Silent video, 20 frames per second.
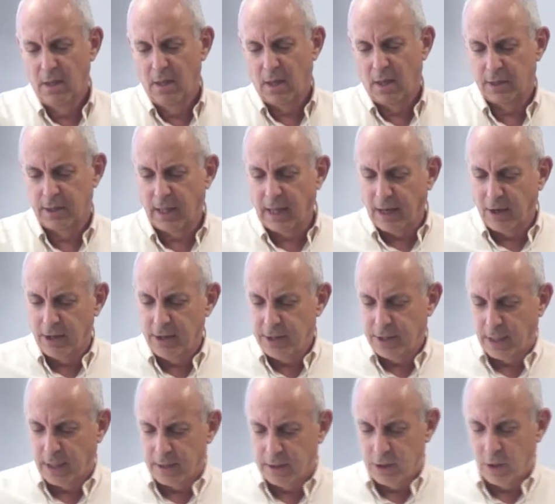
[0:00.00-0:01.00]
As Larry
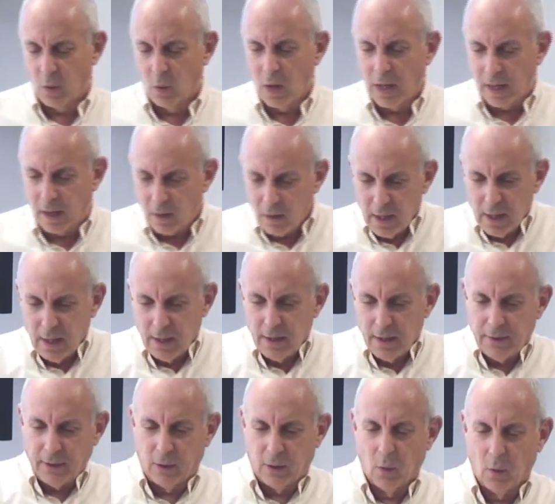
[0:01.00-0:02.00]
said so well,
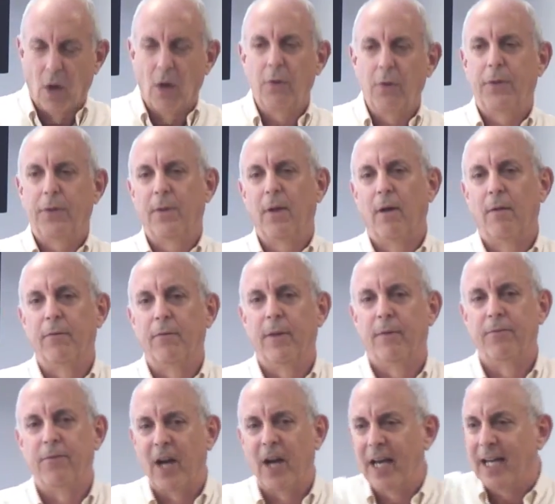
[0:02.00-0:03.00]
the growth of the
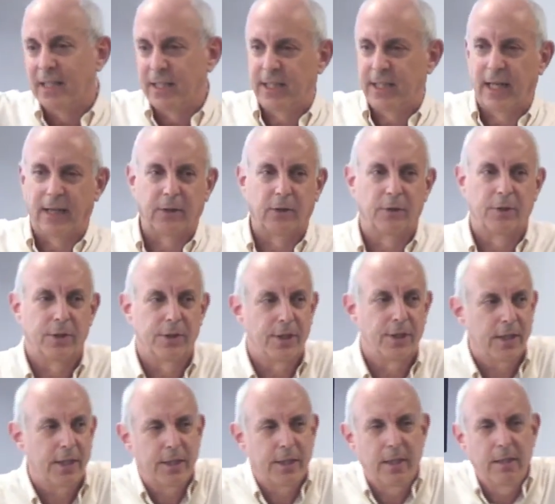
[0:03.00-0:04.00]
finance sector to
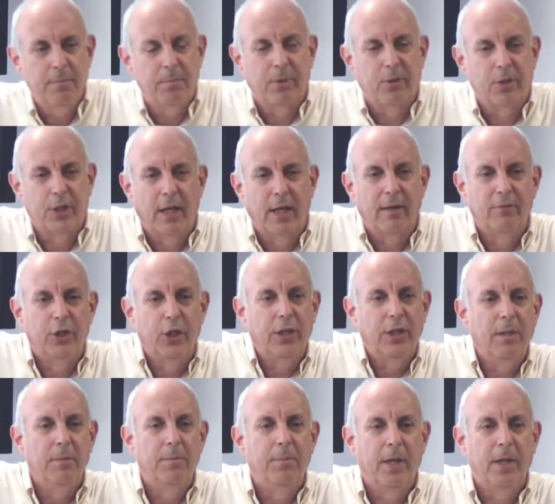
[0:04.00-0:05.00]
16% of
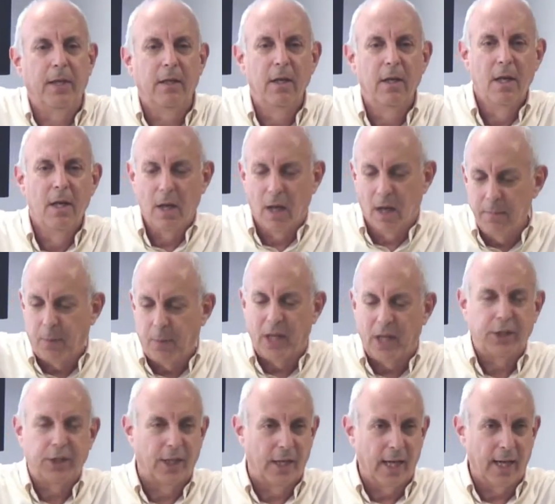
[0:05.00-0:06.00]
GDP,
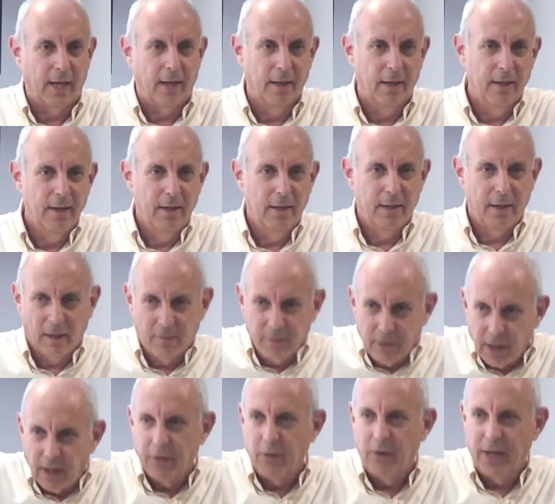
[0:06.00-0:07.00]
unprecedented. In
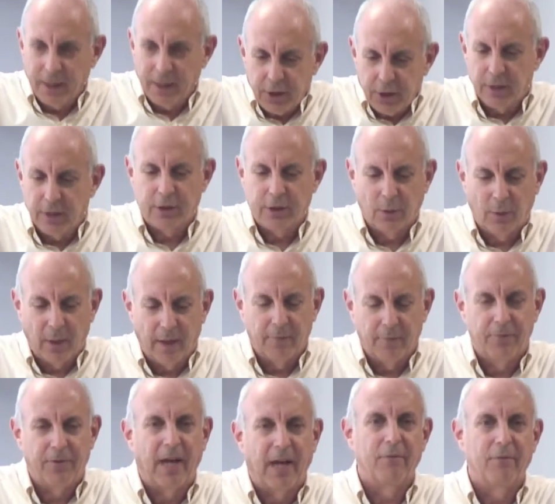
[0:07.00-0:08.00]
every other nation, it's around
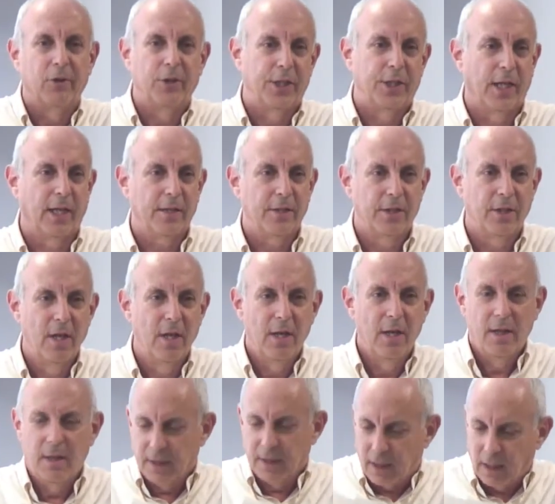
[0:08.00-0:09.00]
5 or 6.
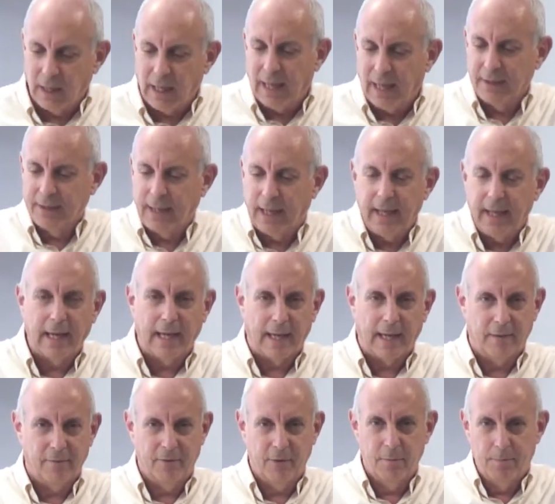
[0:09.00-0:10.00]
The clout they
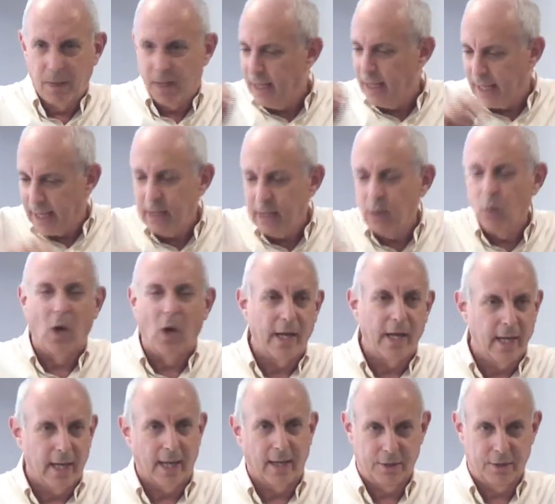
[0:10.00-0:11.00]
have in any
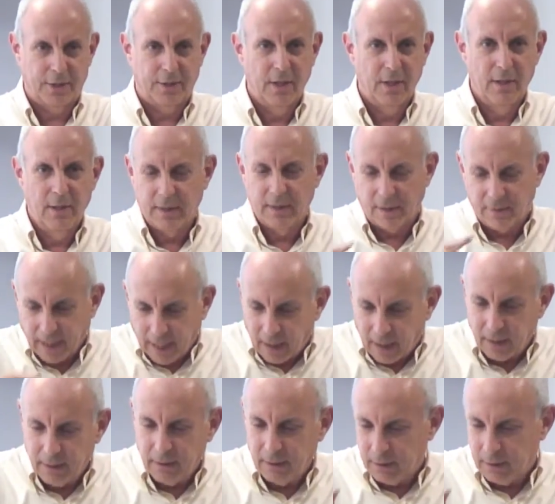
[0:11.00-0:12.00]
White House, they've had
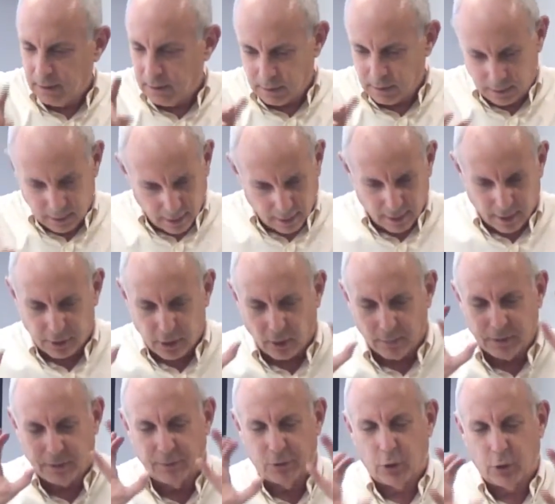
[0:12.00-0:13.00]
it in
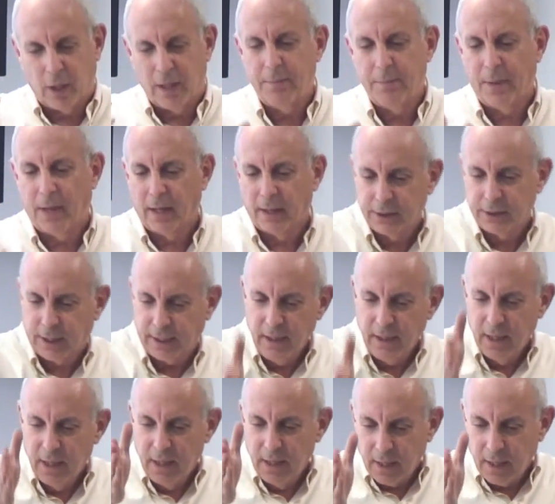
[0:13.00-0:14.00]
terms of trade policy.
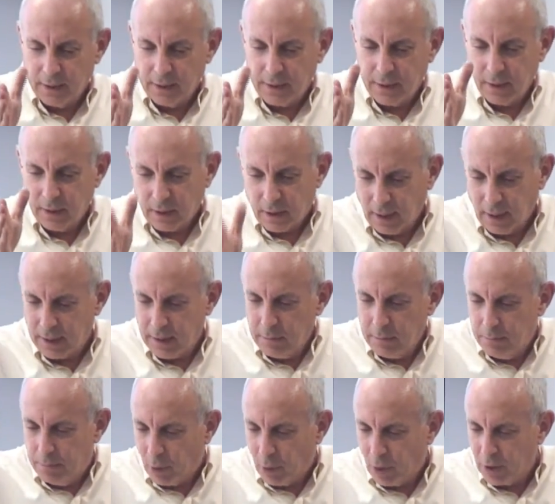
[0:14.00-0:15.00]
It's
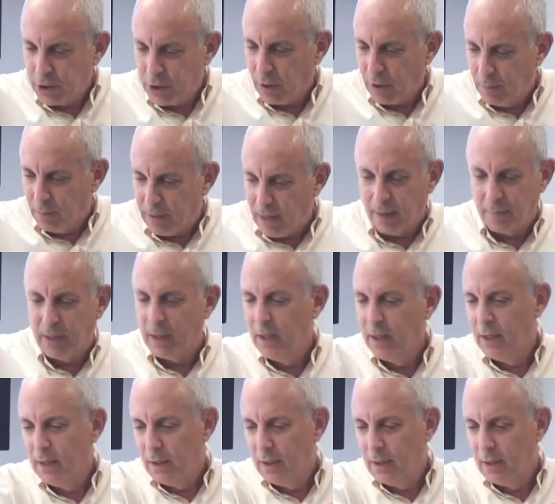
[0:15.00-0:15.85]
Clinton, Bush, Obama,